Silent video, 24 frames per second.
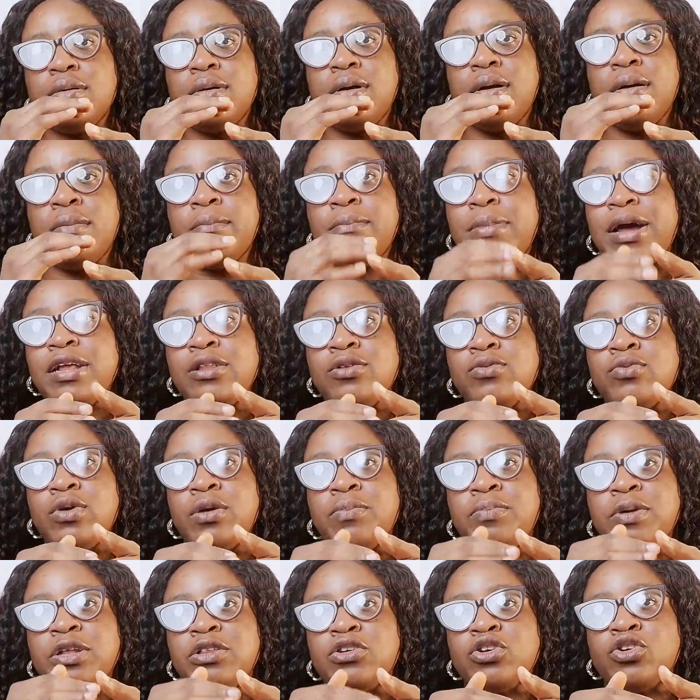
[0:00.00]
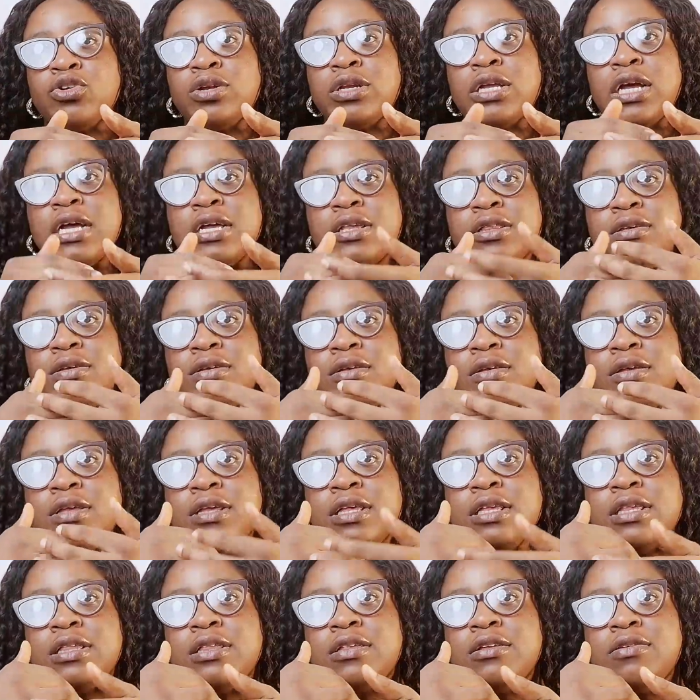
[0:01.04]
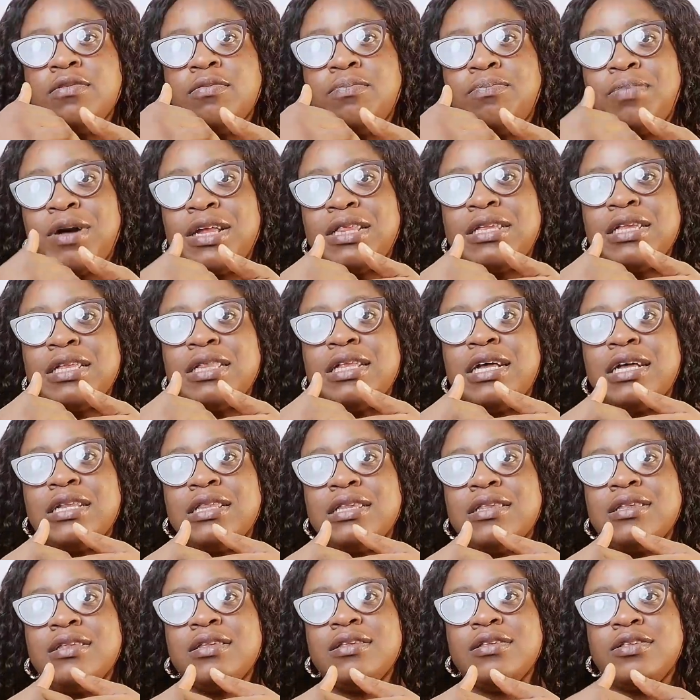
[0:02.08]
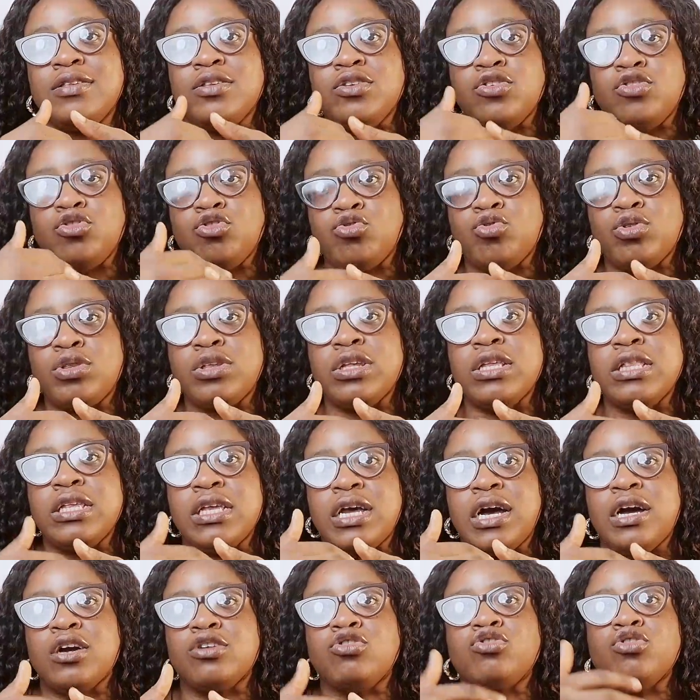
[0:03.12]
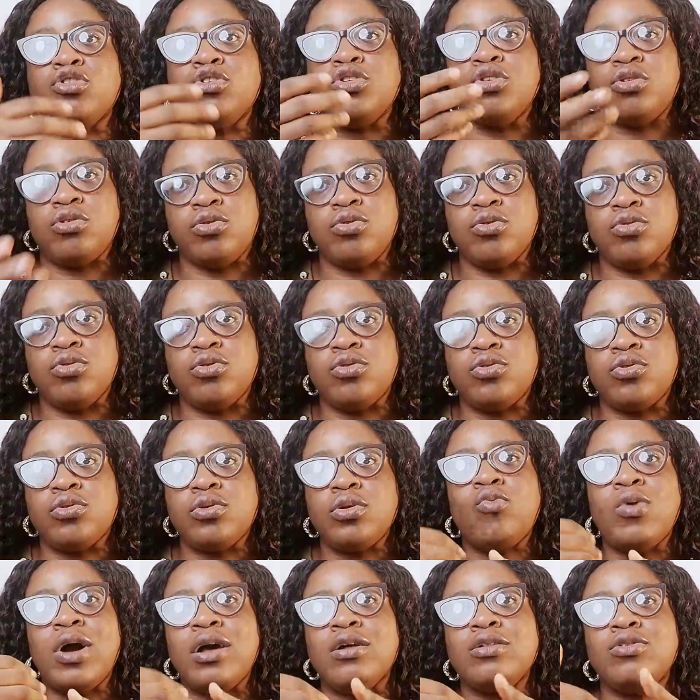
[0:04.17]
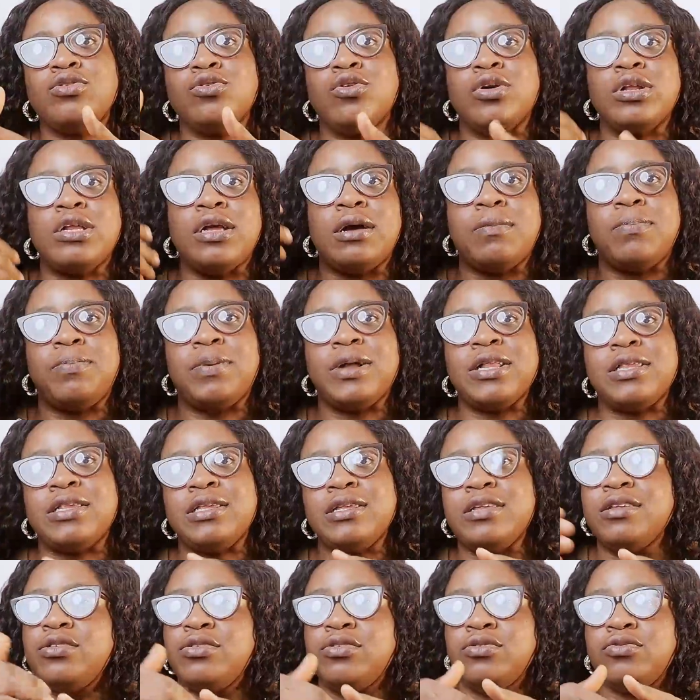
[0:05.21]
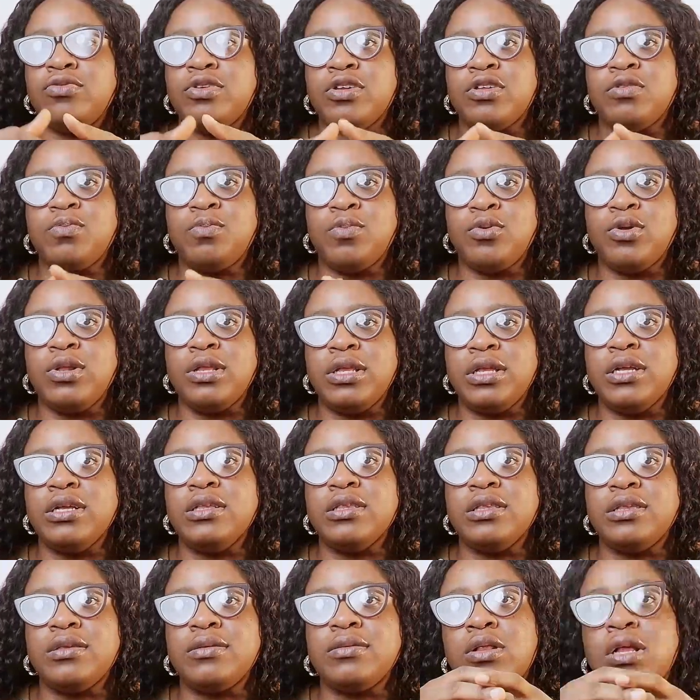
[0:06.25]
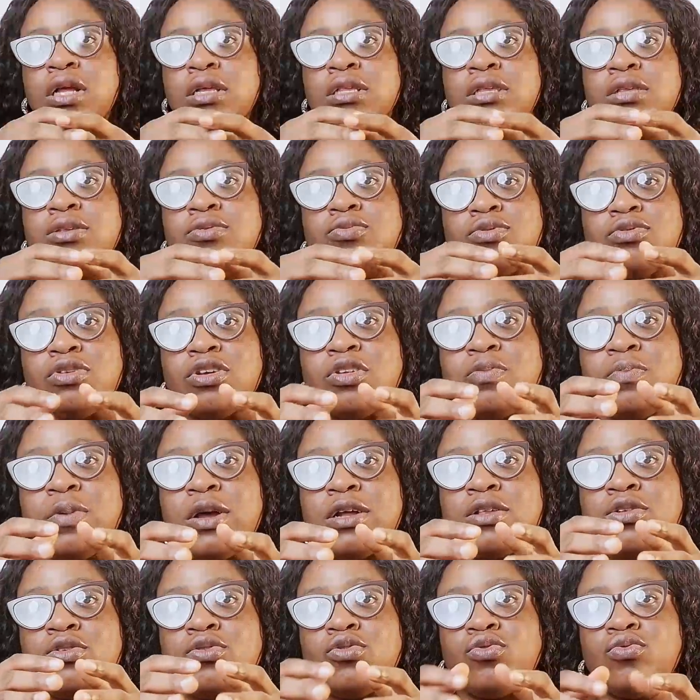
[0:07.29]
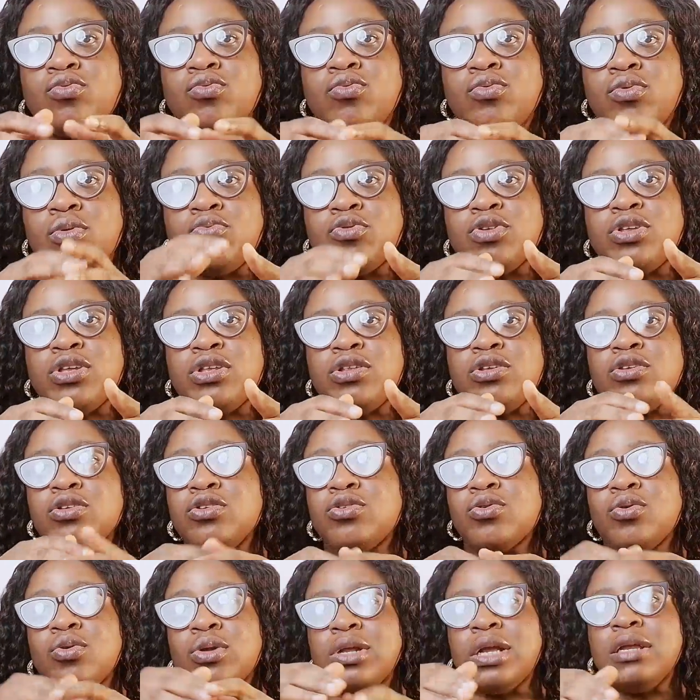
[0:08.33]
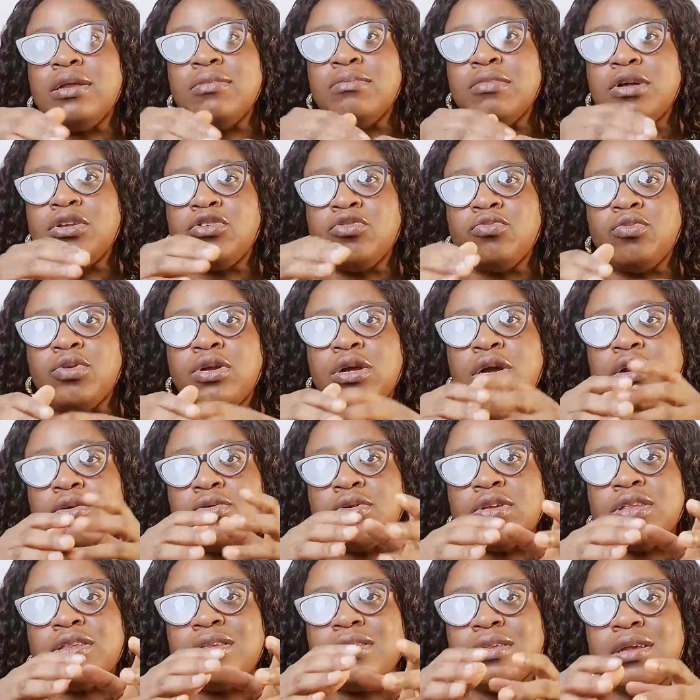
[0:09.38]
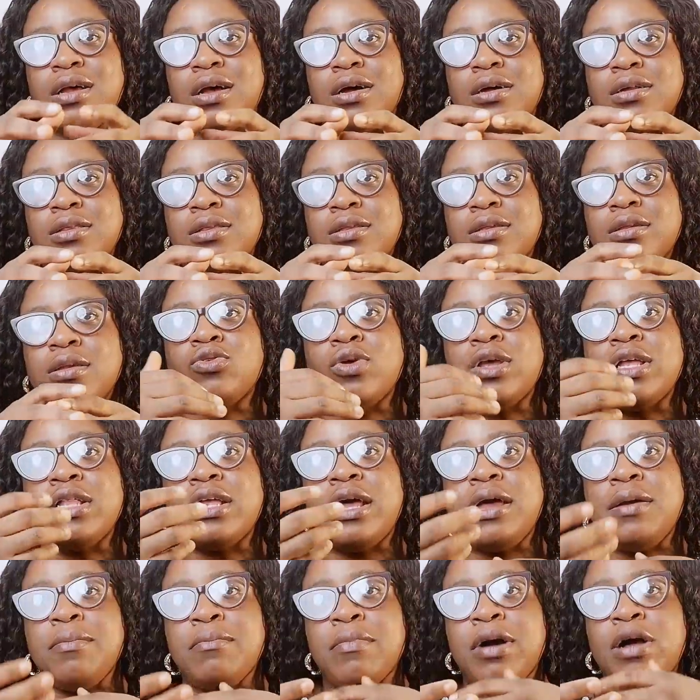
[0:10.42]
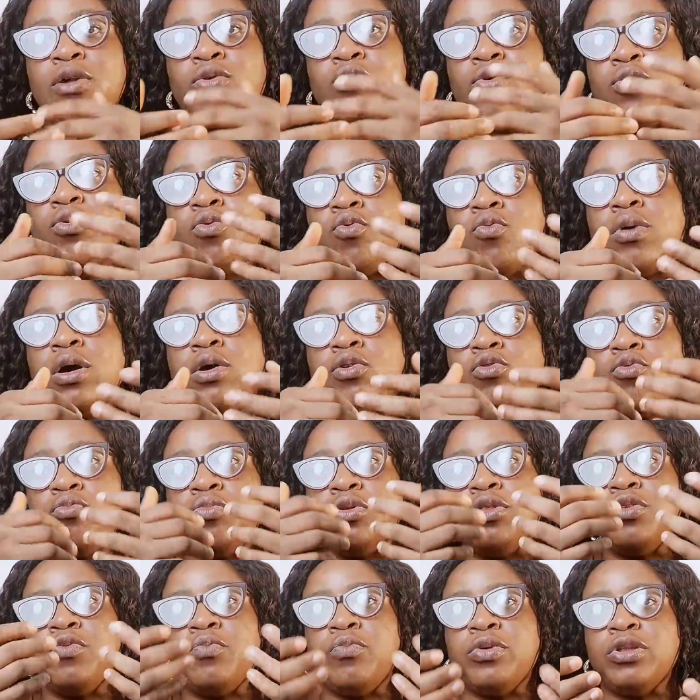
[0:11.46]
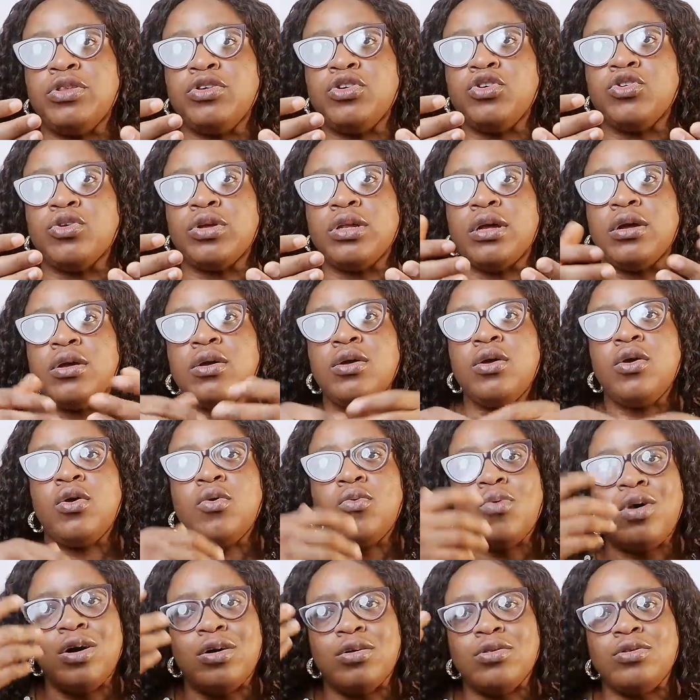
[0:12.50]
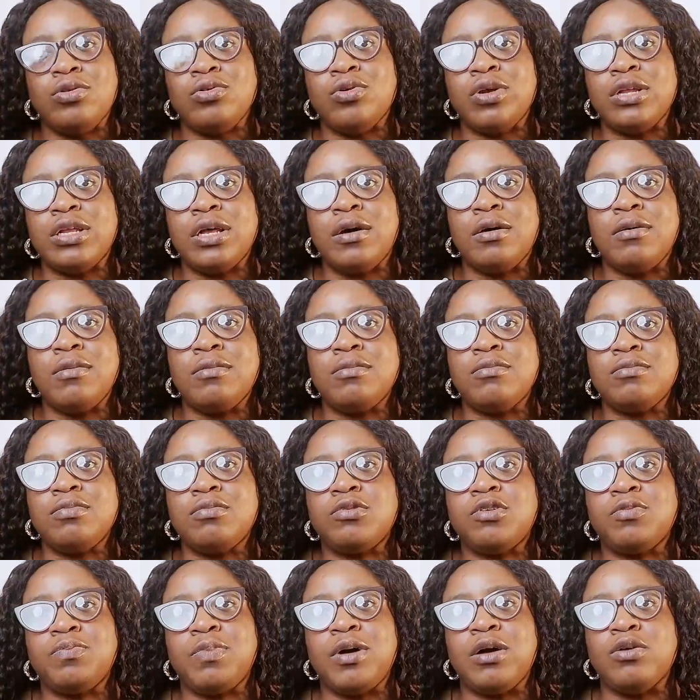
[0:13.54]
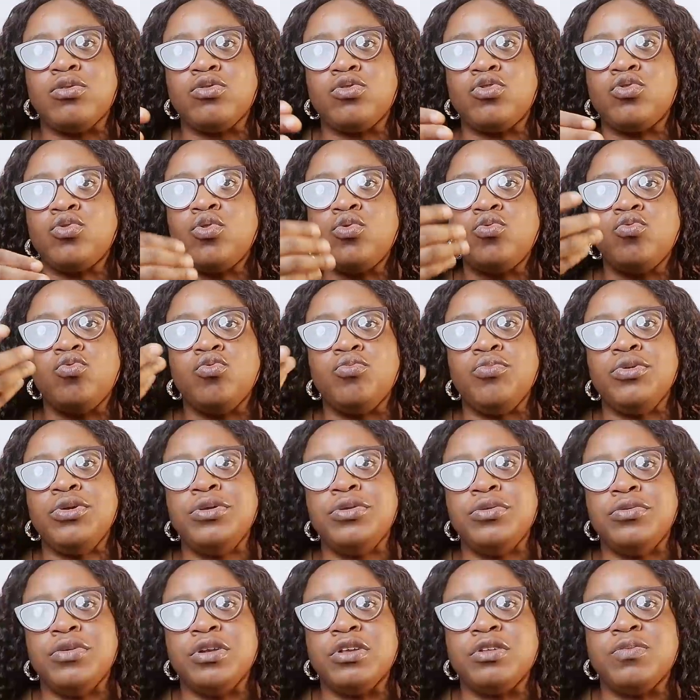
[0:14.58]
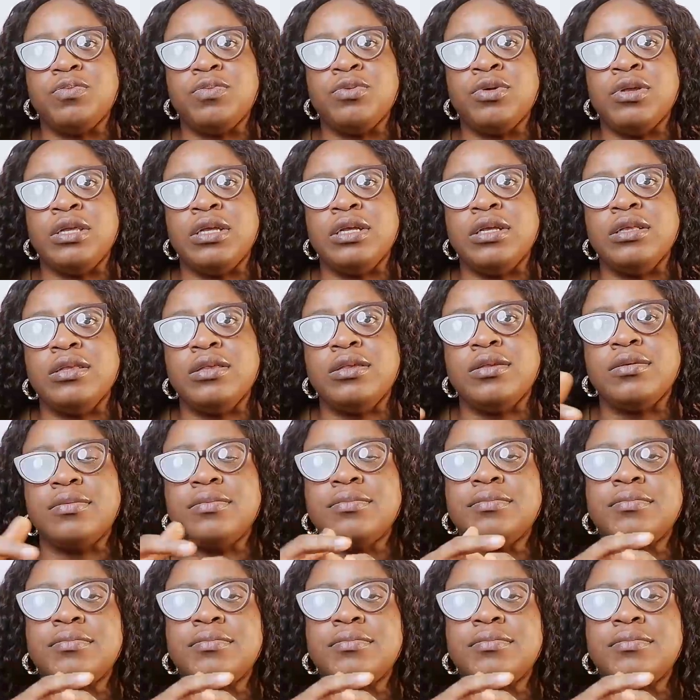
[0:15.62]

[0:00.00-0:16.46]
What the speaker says: And by the way, petitioner is the party that is instituting the action in court, while the other party is the respondent. That is with respect to proceedings under the Matrimonial Causes Act. So either a man or a woman could be the petitioner, while the other spouse will be the respondent.